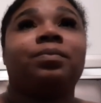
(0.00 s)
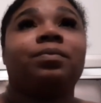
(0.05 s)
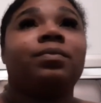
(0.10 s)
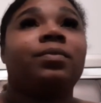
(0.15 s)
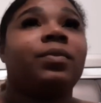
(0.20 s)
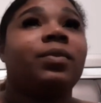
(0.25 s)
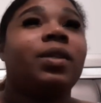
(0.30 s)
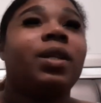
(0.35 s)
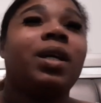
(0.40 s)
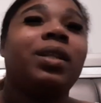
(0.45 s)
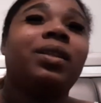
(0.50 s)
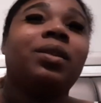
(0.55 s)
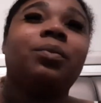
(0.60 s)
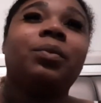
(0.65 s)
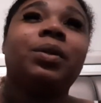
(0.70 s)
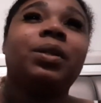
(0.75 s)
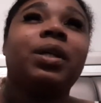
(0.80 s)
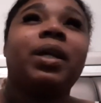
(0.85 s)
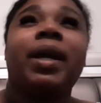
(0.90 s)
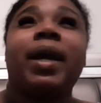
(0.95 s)
nothing
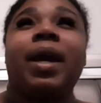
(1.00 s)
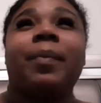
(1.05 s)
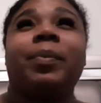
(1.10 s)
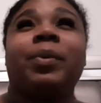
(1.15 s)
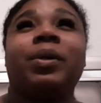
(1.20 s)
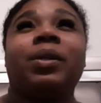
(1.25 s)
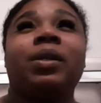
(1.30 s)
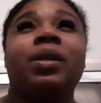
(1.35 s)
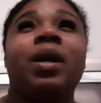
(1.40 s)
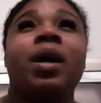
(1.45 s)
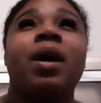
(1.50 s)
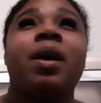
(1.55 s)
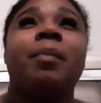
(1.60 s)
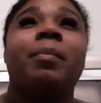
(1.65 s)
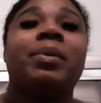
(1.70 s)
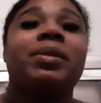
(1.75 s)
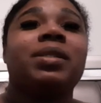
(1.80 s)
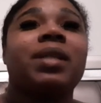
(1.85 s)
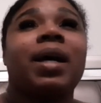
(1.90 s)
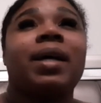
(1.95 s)
really happened
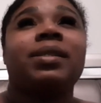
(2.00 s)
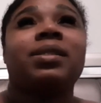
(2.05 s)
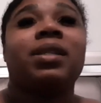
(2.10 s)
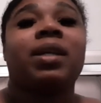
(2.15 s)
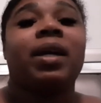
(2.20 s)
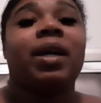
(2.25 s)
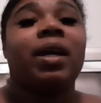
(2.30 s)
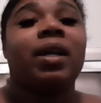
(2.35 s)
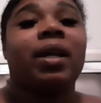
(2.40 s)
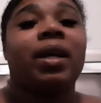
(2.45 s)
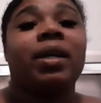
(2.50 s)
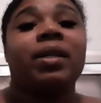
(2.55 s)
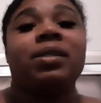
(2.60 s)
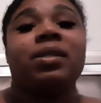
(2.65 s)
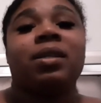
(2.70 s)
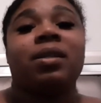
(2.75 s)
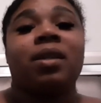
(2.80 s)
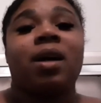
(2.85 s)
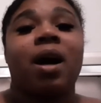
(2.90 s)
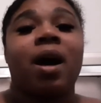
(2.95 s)
besides the headaches
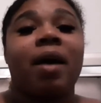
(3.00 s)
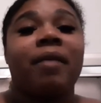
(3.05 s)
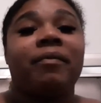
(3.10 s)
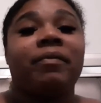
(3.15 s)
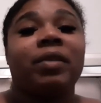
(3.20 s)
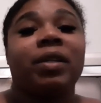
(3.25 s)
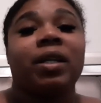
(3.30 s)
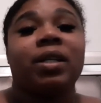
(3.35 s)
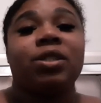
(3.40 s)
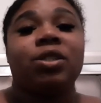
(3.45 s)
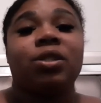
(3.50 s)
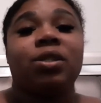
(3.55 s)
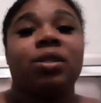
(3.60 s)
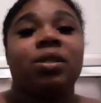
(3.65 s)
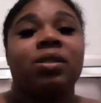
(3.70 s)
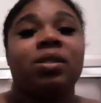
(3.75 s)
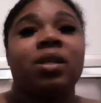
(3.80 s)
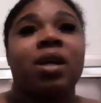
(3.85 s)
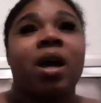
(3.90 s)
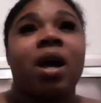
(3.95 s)
and the hot
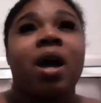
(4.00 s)
flashes.